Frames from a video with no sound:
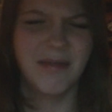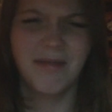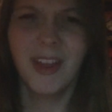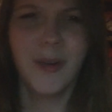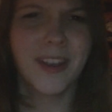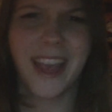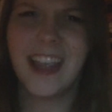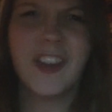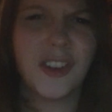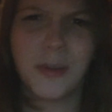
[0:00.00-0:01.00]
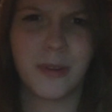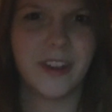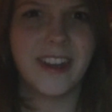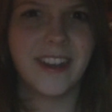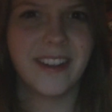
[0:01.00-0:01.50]
no occasion in
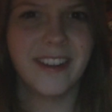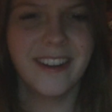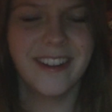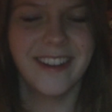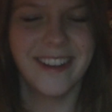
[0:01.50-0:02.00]
particular,